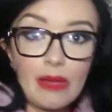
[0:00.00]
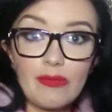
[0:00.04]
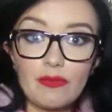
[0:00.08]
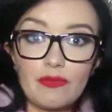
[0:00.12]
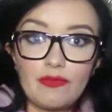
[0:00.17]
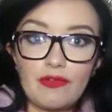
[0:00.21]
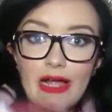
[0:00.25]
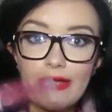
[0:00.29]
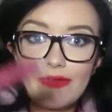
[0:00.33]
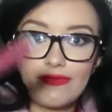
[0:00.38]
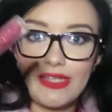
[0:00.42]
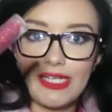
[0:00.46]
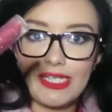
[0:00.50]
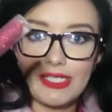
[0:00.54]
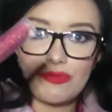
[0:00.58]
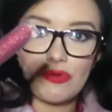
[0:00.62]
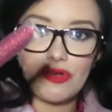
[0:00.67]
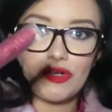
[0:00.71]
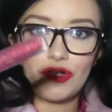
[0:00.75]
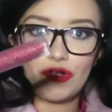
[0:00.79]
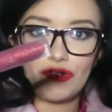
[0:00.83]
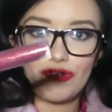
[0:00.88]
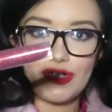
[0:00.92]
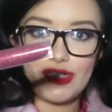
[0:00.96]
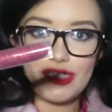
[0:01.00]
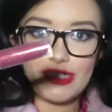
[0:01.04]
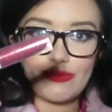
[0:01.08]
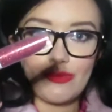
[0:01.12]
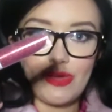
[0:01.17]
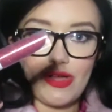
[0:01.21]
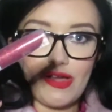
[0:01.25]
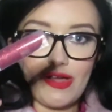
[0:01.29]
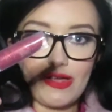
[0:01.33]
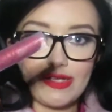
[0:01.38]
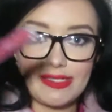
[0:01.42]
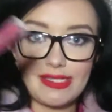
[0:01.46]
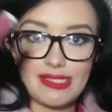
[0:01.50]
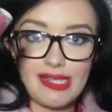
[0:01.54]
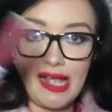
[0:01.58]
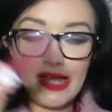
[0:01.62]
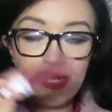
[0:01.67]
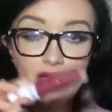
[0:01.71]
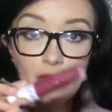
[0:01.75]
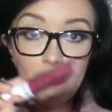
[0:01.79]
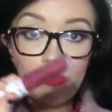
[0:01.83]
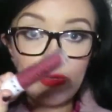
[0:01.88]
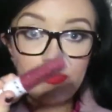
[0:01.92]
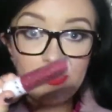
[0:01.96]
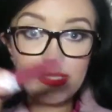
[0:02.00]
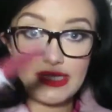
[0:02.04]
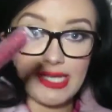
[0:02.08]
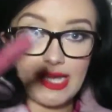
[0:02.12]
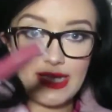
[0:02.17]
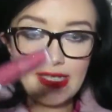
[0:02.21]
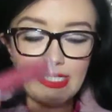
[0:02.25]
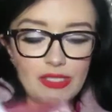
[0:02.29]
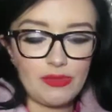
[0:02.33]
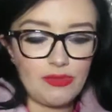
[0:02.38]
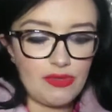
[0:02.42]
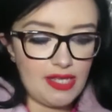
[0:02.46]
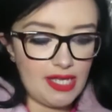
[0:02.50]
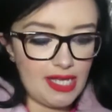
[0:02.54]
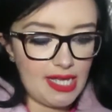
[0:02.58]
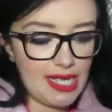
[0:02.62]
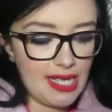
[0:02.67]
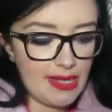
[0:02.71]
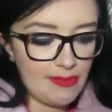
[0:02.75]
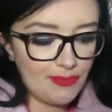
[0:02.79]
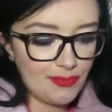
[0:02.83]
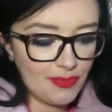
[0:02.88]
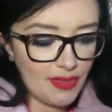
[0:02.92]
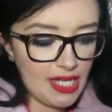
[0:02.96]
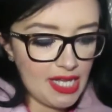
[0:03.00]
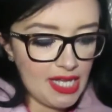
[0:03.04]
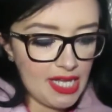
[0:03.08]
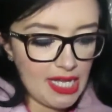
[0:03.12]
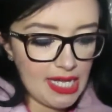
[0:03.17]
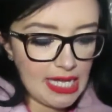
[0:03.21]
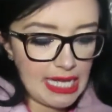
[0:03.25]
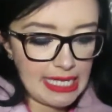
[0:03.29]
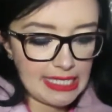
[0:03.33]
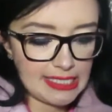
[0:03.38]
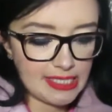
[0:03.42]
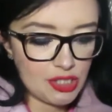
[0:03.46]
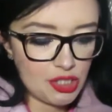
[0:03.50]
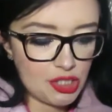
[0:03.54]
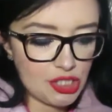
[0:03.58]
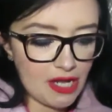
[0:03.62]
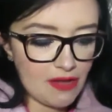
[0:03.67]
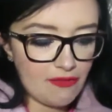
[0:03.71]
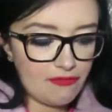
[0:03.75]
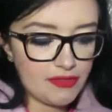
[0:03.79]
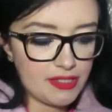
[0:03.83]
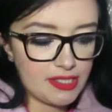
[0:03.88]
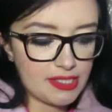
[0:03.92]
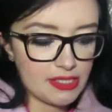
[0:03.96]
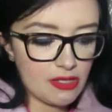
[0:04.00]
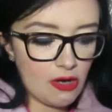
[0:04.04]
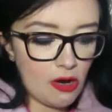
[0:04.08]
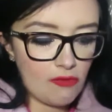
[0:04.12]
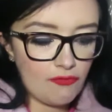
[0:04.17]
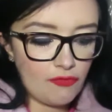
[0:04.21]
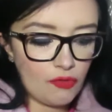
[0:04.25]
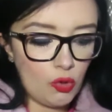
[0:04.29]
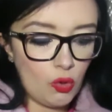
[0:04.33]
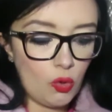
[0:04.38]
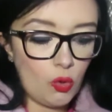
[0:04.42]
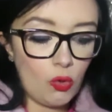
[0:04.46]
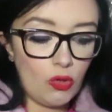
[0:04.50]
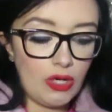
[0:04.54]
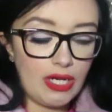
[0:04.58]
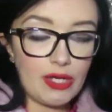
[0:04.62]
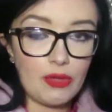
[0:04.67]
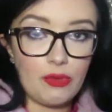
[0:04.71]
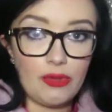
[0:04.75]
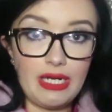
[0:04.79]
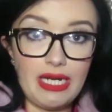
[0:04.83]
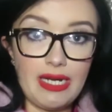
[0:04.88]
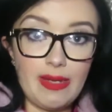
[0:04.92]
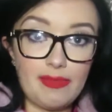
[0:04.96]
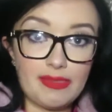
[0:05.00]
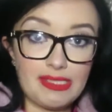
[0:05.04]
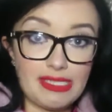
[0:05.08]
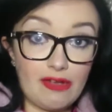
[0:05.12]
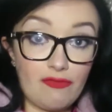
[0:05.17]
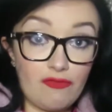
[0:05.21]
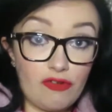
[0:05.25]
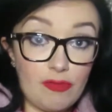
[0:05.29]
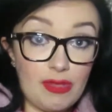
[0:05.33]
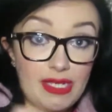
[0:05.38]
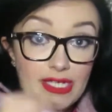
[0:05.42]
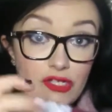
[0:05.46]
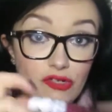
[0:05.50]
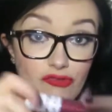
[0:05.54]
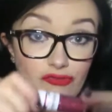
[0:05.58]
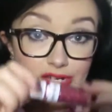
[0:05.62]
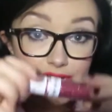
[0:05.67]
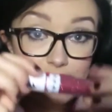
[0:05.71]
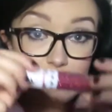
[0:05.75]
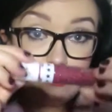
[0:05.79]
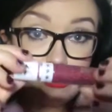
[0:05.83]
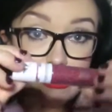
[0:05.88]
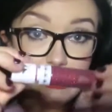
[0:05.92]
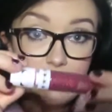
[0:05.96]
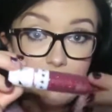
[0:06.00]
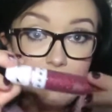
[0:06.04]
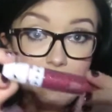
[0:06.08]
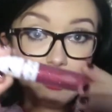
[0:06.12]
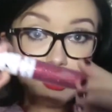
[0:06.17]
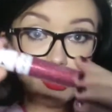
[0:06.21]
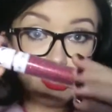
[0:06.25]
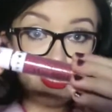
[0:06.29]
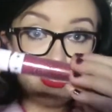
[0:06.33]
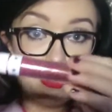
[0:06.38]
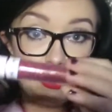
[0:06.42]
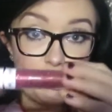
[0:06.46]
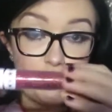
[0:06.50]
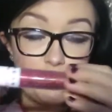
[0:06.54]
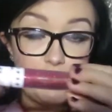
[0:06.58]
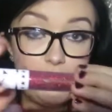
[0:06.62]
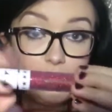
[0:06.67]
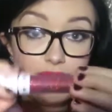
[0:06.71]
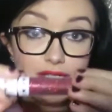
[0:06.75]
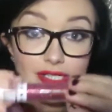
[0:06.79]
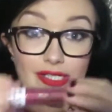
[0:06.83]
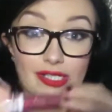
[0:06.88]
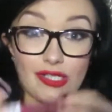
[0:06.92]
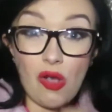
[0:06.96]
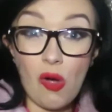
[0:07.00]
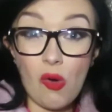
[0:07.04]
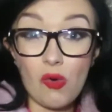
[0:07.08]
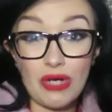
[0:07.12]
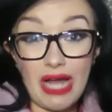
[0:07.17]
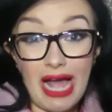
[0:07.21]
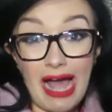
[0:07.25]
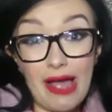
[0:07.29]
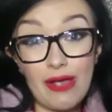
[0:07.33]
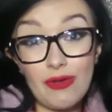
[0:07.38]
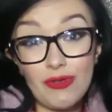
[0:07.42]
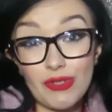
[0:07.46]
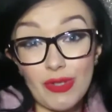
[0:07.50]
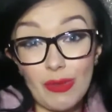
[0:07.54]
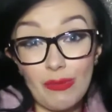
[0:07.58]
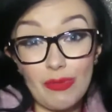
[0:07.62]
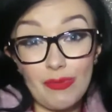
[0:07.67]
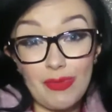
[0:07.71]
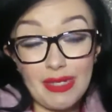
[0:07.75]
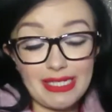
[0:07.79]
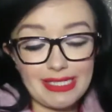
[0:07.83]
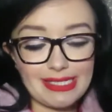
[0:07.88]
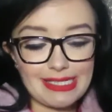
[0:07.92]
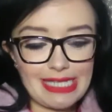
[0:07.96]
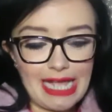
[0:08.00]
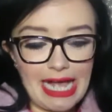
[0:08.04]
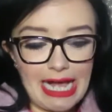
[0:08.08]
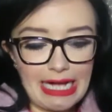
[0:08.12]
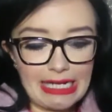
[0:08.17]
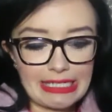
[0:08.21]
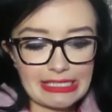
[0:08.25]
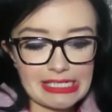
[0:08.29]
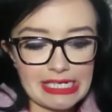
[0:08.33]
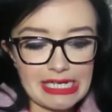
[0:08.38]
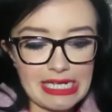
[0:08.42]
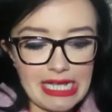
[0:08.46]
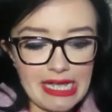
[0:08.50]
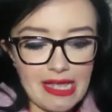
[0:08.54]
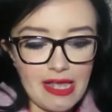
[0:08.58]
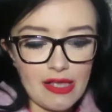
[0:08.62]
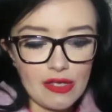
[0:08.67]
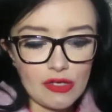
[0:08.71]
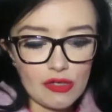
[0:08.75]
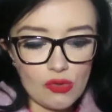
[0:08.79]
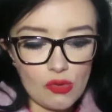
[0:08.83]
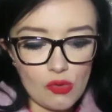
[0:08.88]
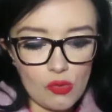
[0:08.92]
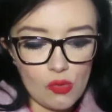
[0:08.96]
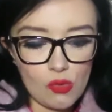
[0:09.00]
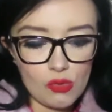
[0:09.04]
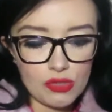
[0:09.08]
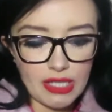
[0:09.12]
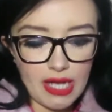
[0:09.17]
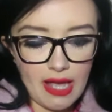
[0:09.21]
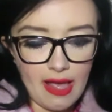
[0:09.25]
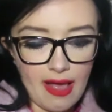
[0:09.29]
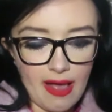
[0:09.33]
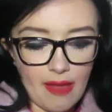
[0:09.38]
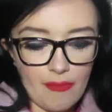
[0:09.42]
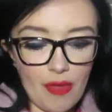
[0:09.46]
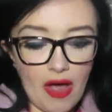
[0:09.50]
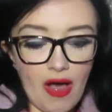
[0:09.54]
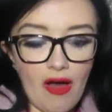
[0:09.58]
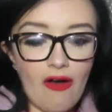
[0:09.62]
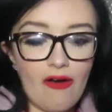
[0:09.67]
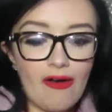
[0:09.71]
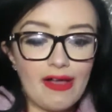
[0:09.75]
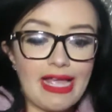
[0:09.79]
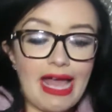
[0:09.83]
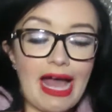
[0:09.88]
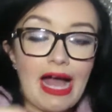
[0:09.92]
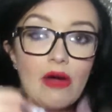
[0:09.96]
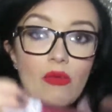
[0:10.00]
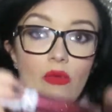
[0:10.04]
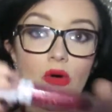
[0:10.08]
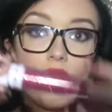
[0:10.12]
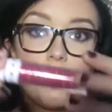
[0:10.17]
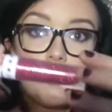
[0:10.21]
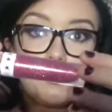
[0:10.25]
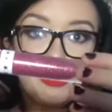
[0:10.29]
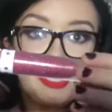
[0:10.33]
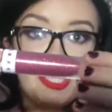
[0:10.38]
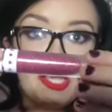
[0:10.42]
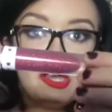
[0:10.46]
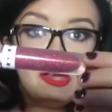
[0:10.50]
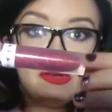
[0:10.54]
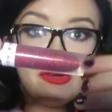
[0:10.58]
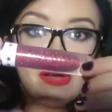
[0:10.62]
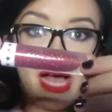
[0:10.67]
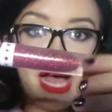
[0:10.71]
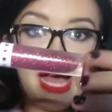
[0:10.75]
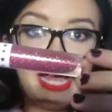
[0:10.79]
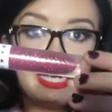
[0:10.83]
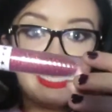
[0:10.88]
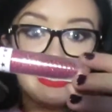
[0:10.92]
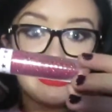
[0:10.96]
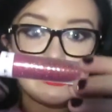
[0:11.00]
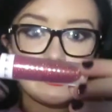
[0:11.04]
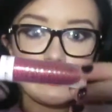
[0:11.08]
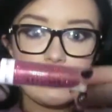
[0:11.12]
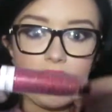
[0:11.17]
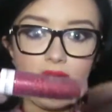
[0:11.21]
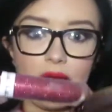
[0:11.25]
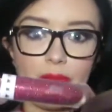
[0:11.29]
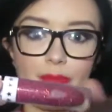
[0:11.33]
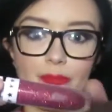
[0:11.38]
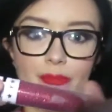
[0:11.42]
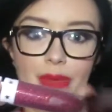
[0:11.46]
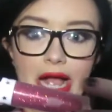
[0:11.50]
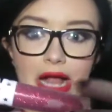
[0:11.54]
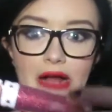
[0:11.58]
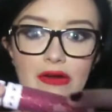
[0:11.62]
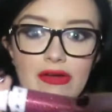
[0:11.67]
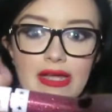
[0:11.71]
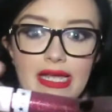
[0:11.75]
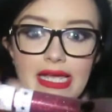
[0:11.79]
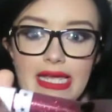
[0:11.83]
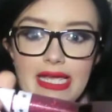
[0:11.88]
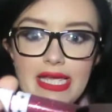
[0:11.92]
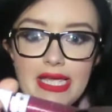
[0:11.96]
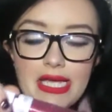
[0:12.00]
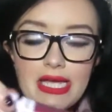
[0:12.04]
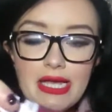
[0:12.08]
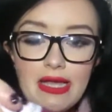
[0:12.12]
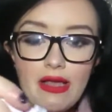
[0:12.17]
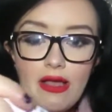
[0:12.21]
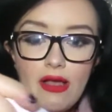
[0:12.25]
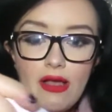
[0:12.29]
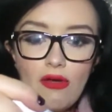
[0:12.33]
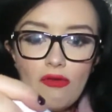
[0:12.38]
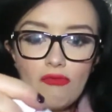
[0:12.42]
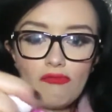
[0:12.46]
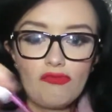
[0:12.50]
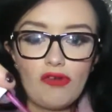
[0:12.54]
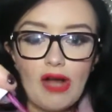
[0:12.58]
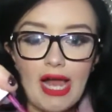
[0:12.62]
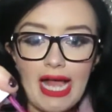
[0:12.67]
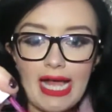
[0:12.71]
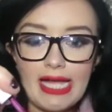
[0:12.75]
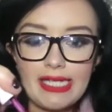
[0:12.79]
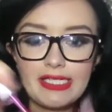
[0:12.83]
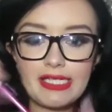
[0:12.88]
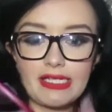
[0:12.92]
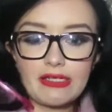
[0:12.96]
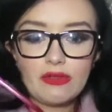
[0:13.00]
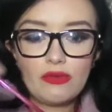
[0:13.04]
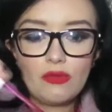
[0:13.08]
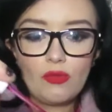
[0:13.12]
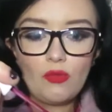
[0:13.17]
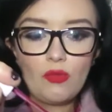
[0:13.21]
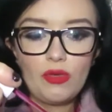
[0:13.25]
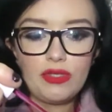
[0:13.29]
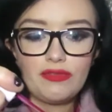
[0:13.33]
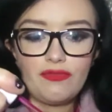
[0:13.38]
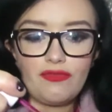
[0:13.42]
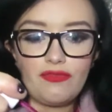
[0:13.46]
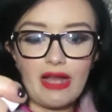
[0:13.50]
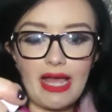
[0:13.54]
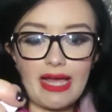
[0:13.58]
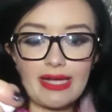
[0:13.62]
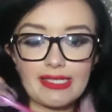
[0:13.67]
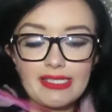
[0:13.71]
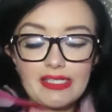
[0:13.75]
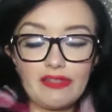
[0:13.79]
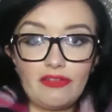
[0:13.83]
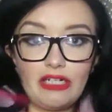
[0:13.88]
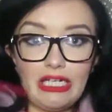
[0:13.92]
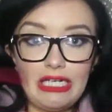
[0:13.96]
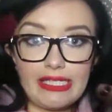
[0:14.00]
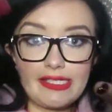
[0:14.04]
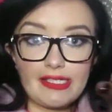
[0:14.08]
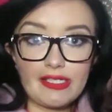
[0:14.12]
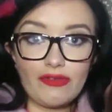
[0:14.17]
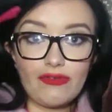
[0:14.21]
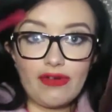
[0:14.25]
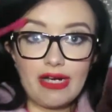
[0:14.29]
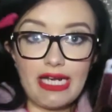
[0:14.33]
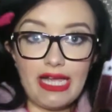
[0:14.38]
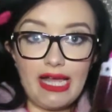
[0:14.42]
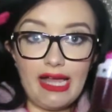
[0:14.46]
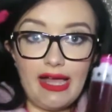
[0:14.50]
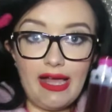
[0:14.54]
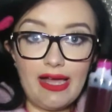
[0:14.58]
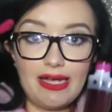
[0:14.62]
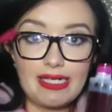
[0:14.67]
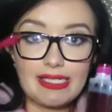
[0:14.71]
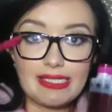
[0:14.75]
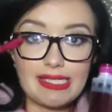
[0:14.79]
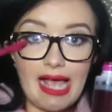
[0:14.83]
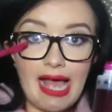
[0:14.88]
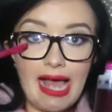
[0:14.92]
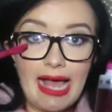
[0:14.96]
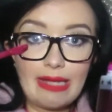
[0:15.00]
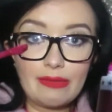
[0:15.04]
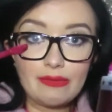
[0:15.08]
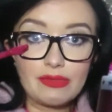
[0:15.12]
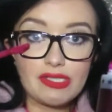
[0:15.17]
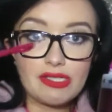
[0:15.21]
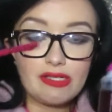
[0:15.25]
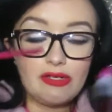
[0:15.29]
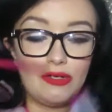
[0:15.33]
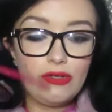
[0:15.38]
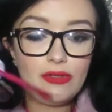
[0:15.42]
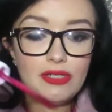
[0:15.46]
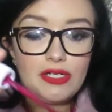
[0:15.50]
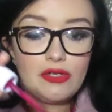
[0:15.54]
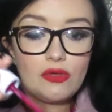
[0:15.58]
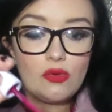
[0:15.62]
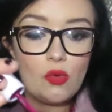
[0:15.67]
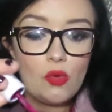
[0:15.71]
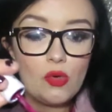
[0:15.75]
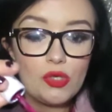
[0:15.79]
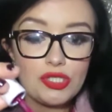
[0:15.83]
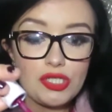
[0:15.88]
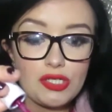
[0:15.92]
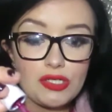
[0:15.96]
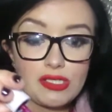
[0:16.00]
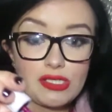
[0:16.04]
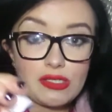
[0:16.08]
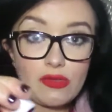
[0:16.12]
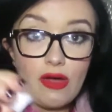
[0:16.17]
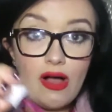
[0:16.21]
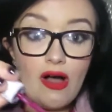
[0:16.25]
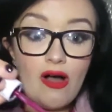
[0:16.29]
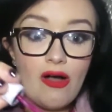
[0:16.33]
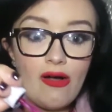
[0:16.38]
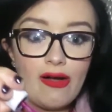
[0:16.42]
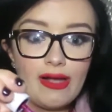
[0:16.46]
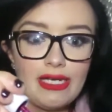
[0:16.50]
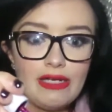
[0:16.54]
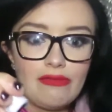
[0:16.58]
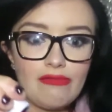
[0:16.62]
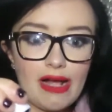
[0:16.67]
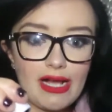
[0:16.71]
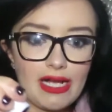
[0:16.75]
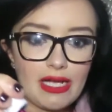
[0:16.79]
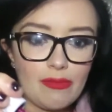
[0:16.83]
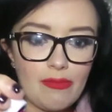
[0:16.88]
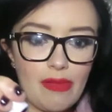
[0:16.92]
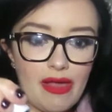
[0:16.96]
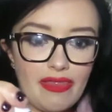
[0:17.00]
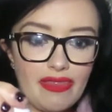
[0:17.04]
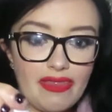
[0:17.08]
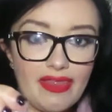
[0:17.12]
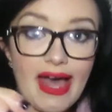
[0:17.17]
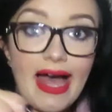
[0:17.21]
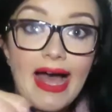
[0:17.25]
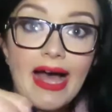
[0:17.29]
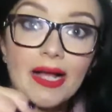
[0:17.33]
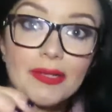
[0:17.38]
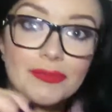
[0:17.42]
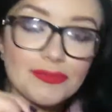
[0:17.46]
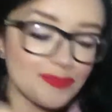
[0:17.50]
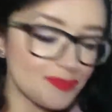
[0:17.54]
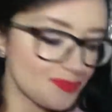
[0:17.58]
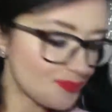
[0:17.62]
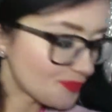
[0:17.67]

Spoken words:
Found this one at Christmas and I'm obsessed with it. It's the Jeffree Star Velour liquid lipstick from his Christmas collection this year. It's sold out, so I'm a bit sad. Called Hi, How Are You? And it's a berry red with flecks of glitter in it, and it's absolutely gorgeous, so I highly recommend that.